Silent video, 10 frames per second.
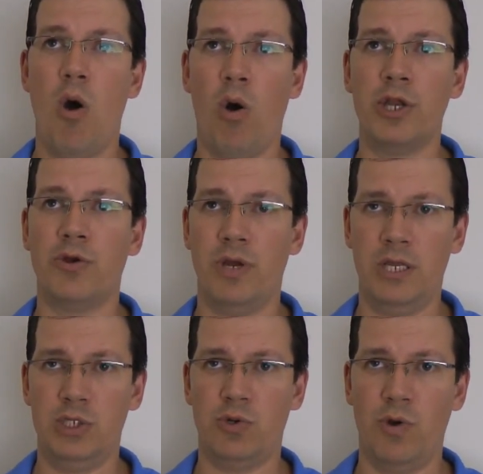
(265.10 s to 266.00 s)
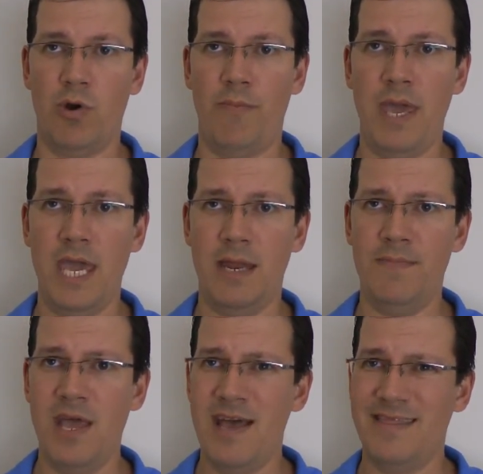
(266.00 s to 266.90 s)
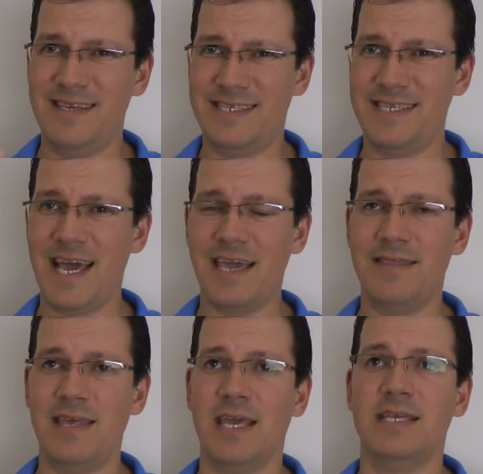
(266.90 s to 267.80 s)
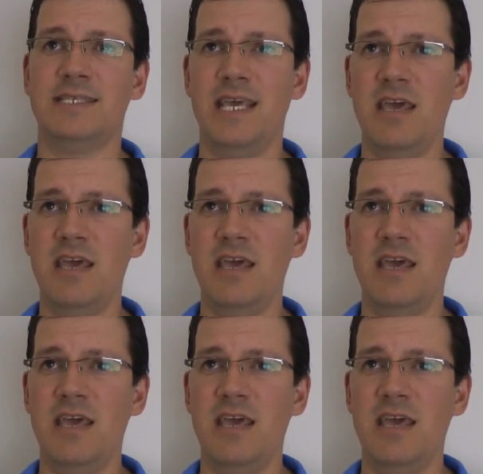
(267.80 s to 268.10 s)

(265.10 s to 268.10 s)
on your injury or pain. The second thing is,